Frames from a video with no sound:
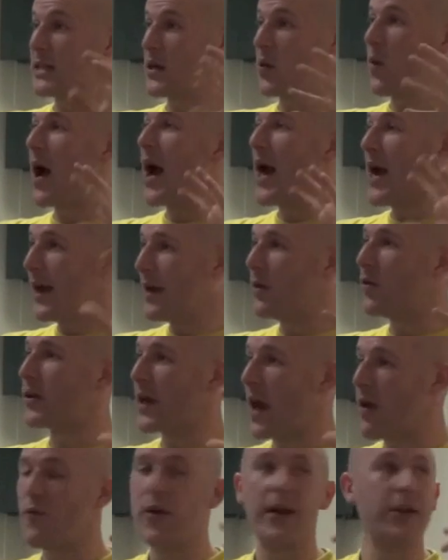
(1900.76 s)
away, or
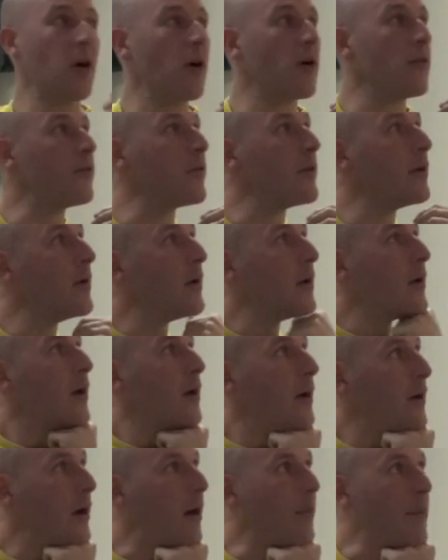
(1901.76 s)
get rid of,
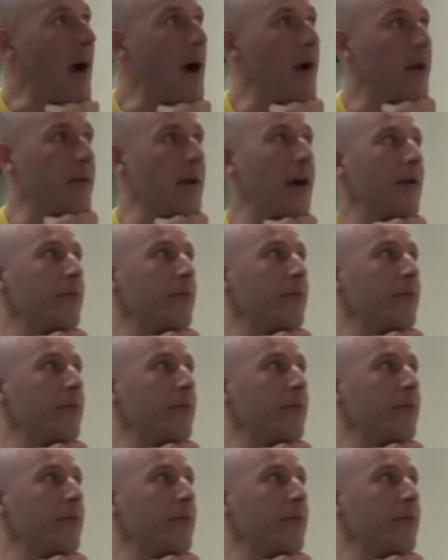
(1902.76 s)
apparent